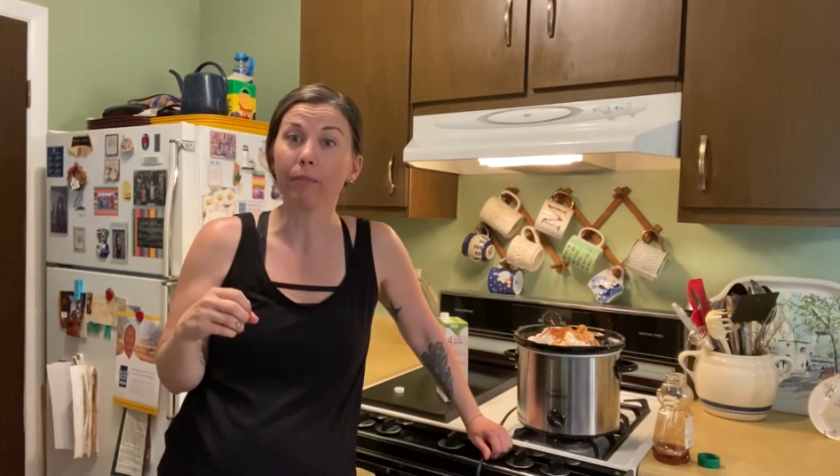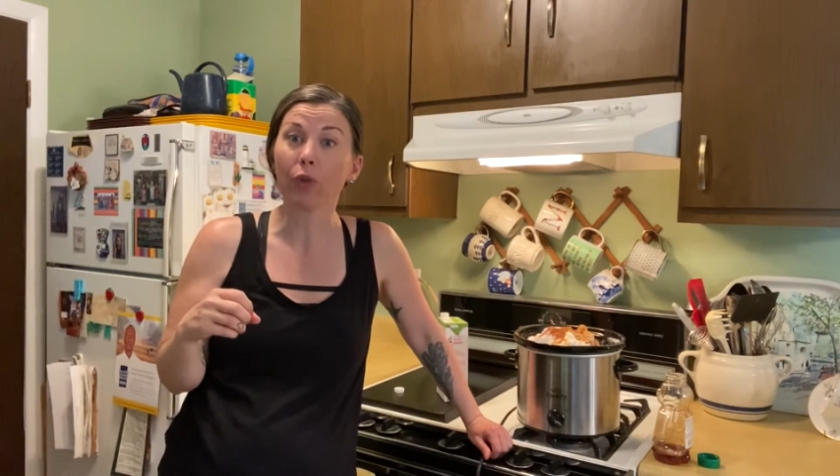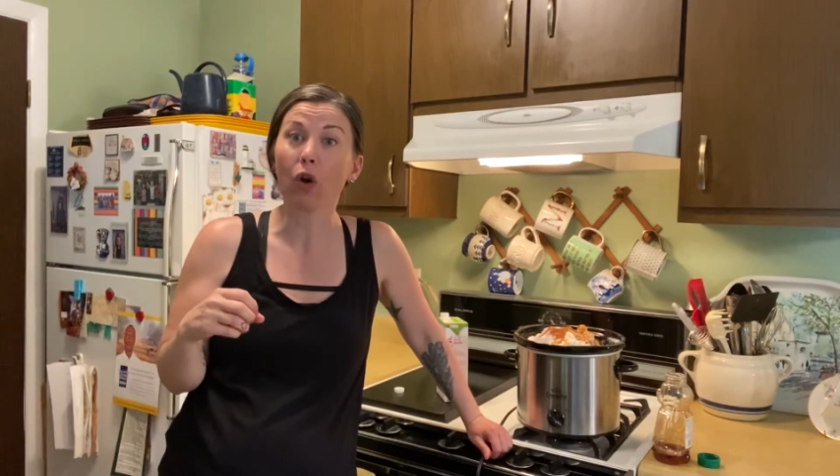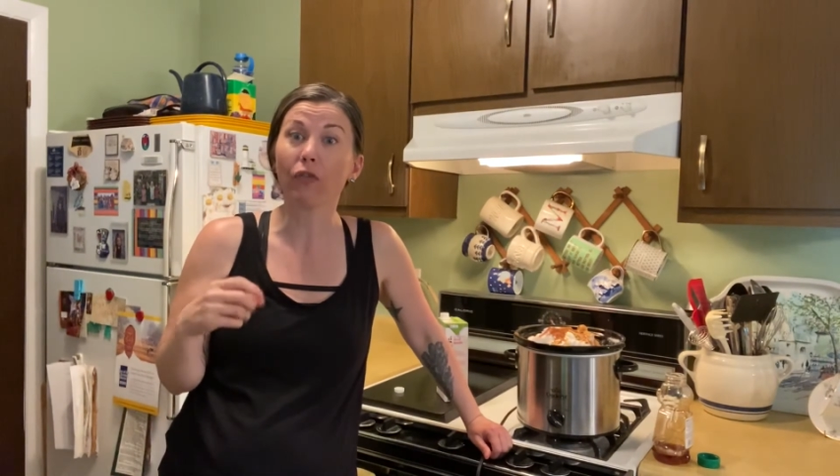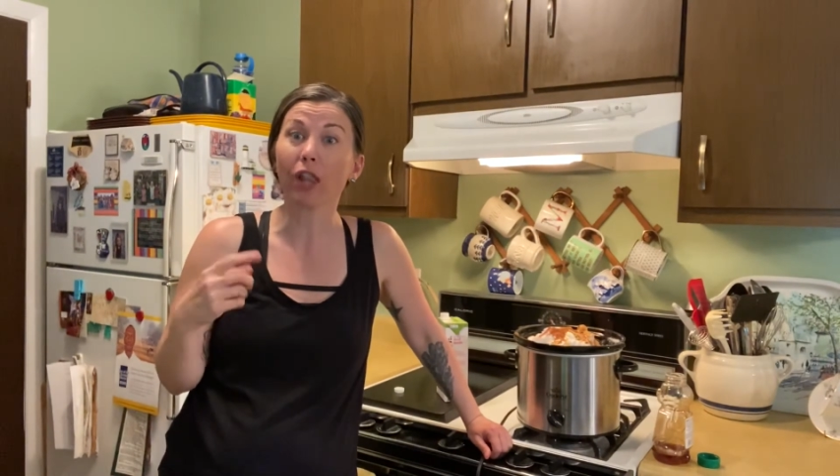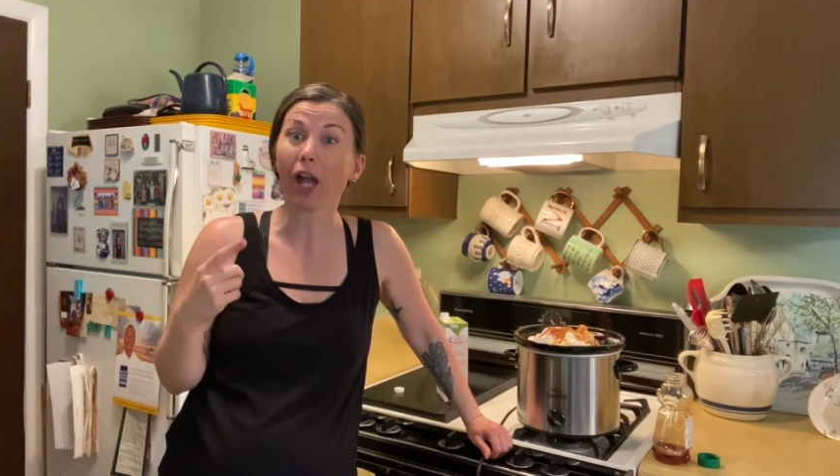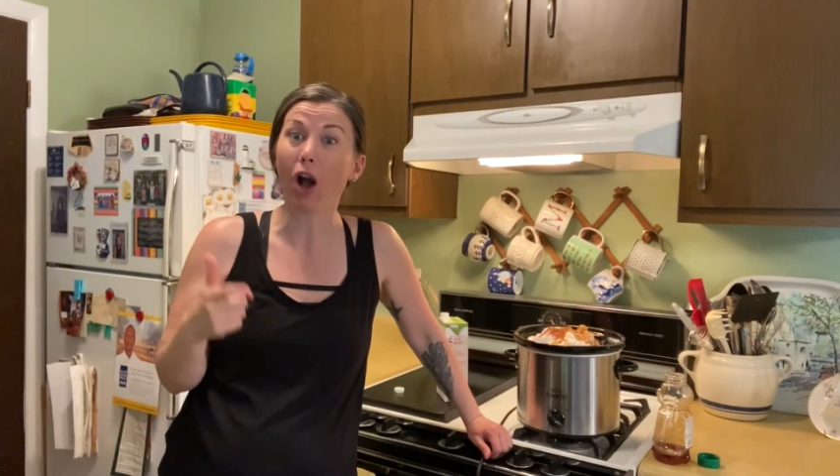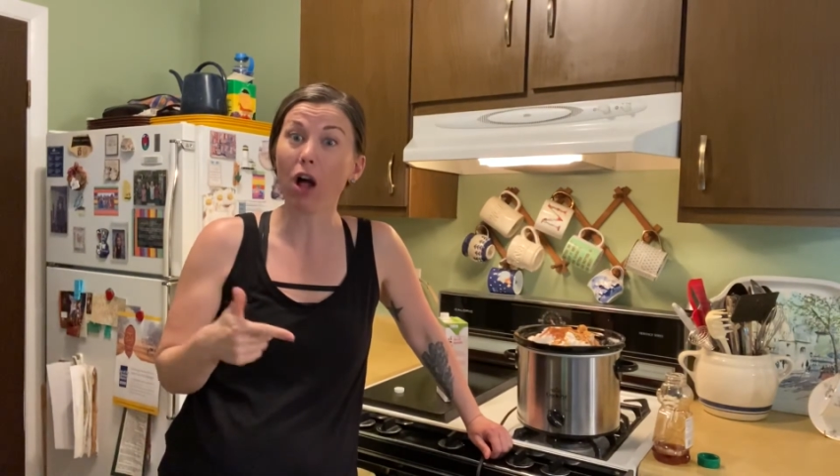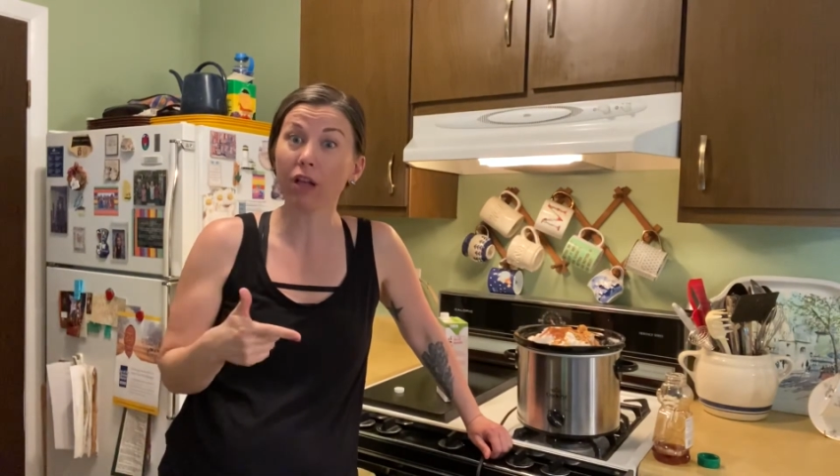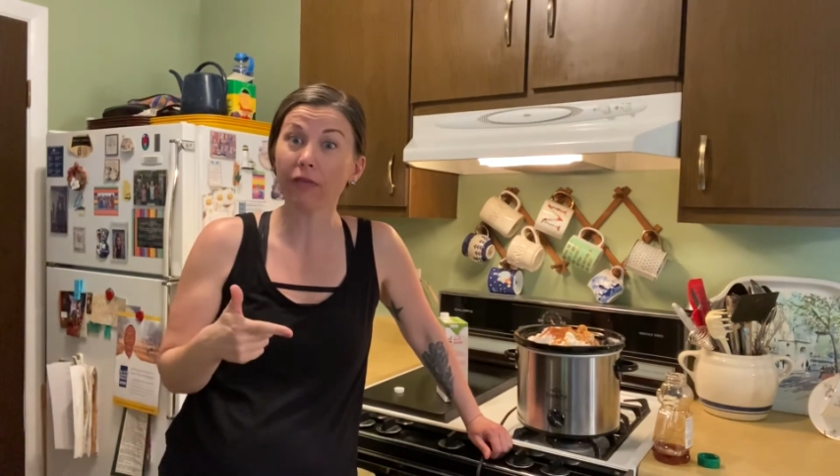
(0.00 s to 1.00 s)
over like
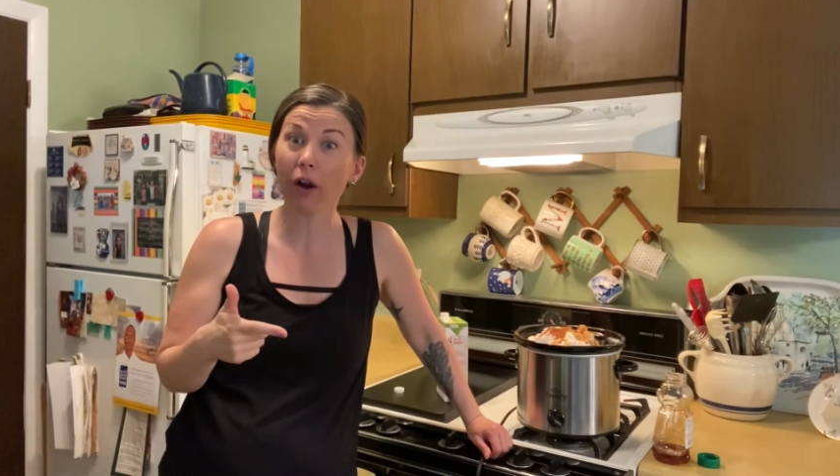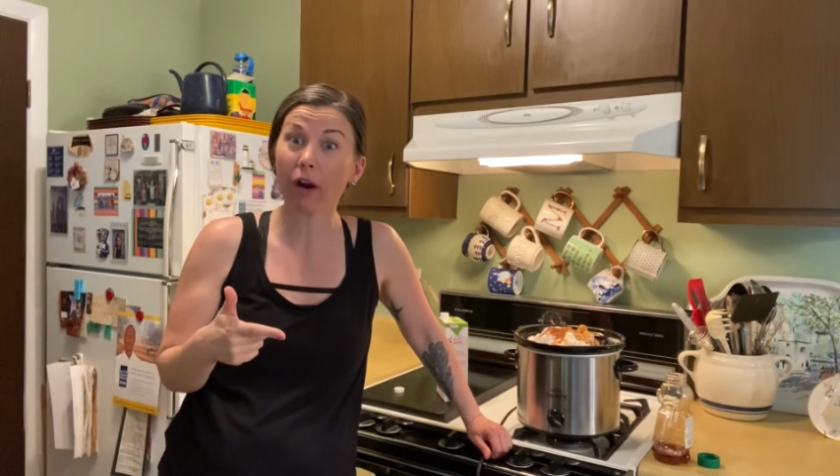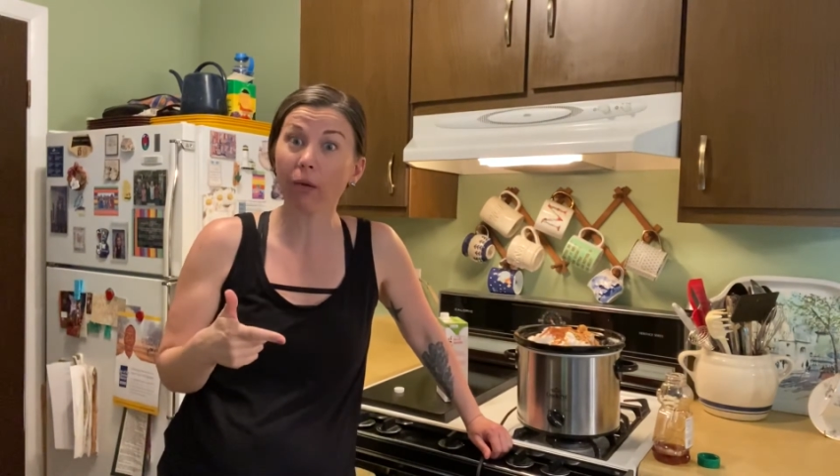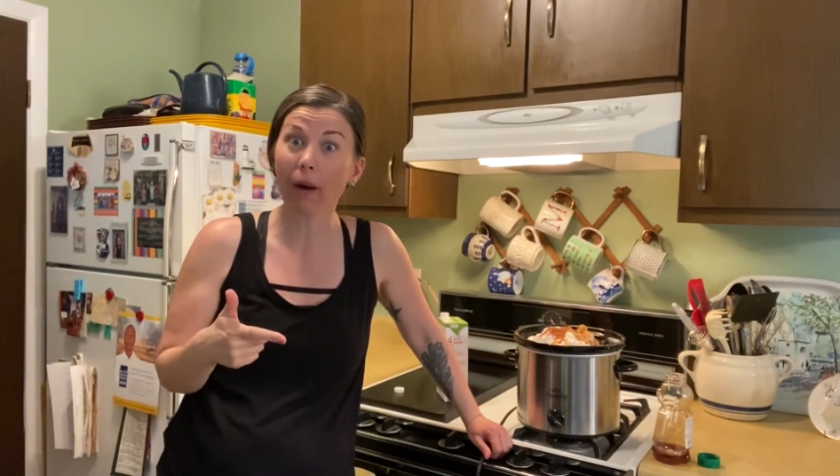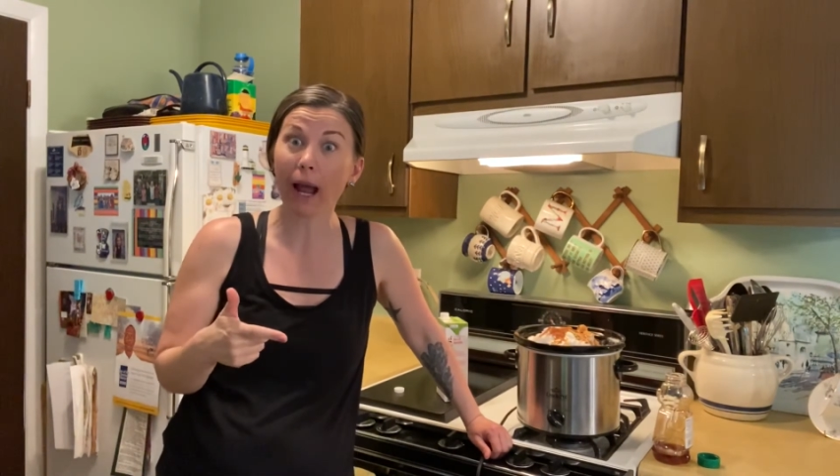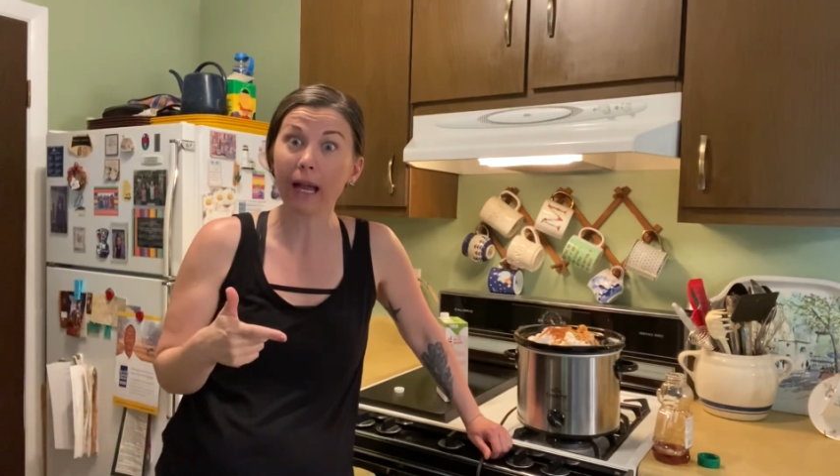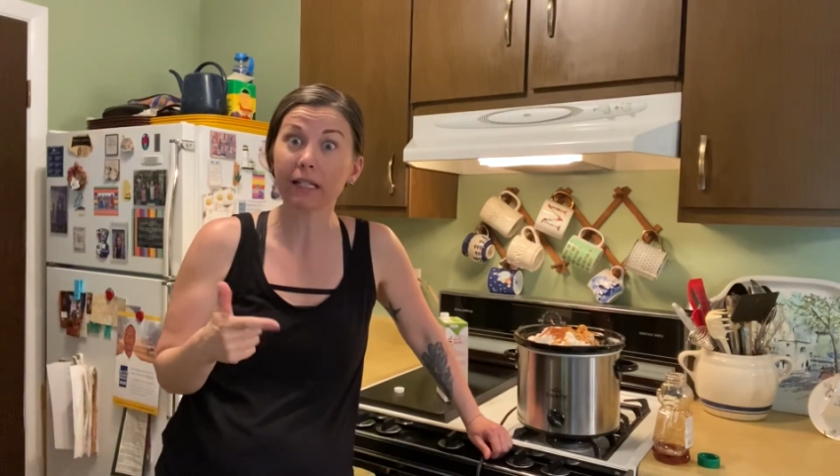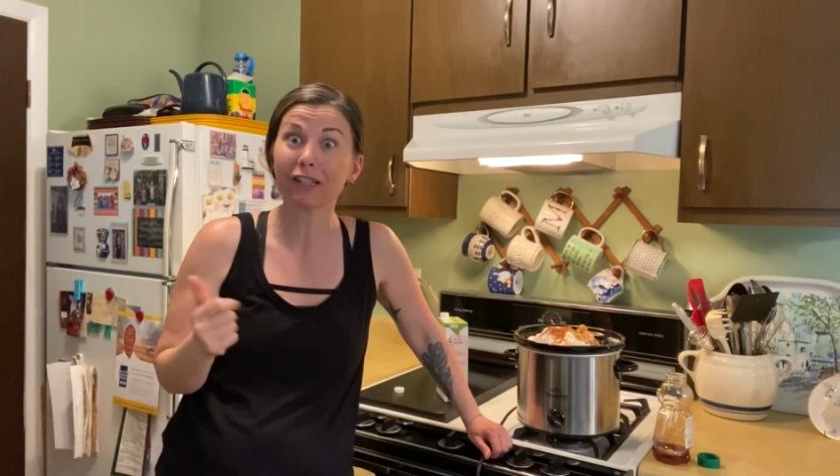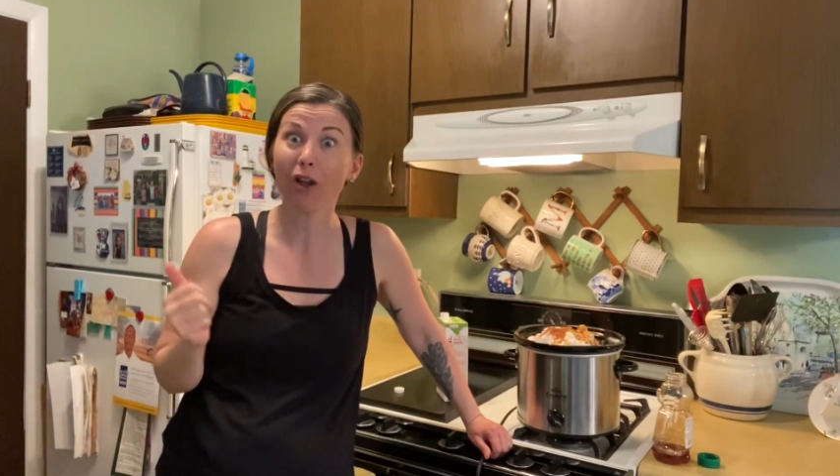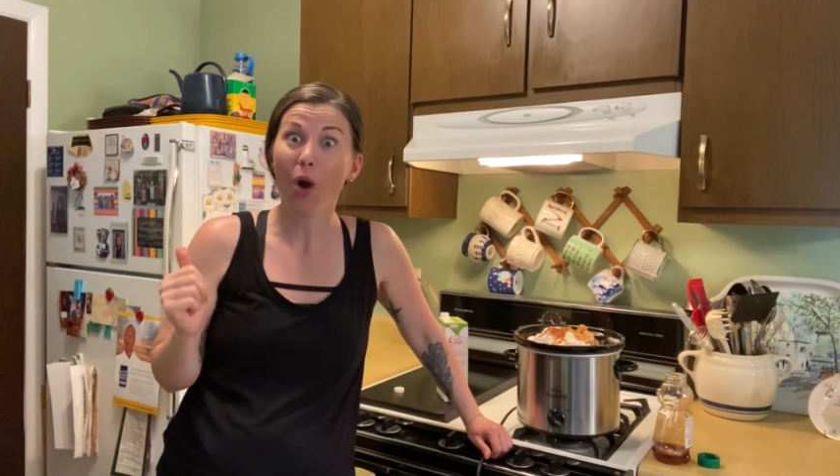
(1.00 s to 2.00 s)
cauliflower rice,